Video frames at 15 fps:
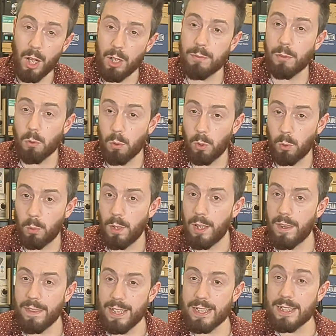overall,
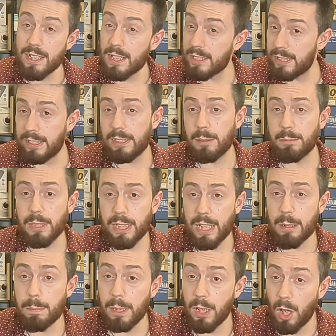this is a system to
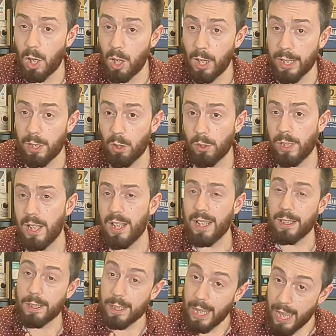keep an eye on.
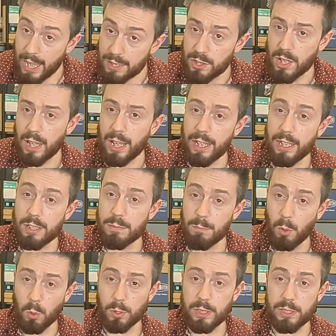Yes, it is
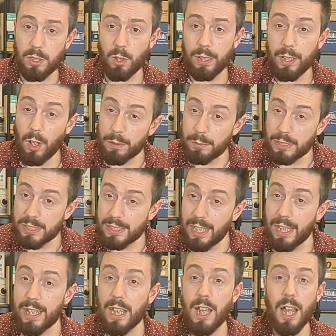more designed, I would
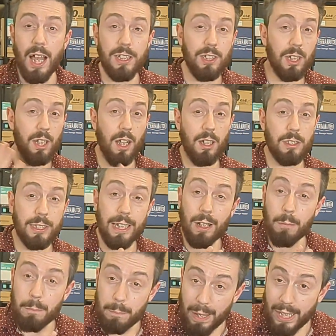say, as a
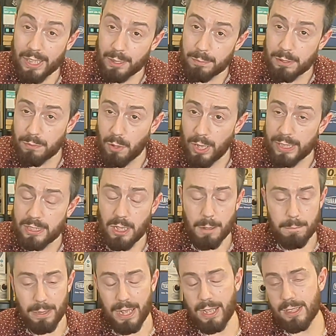large-scale backup device,
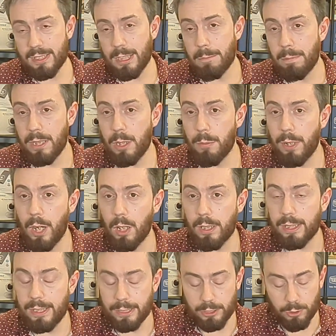but that CPU and
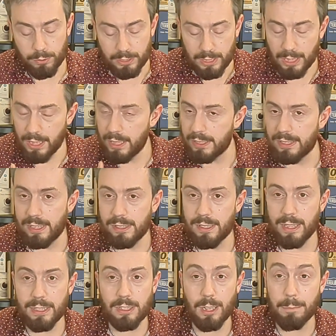architecture is going to
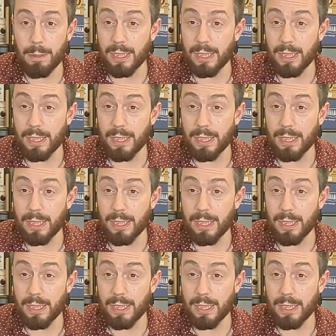assist things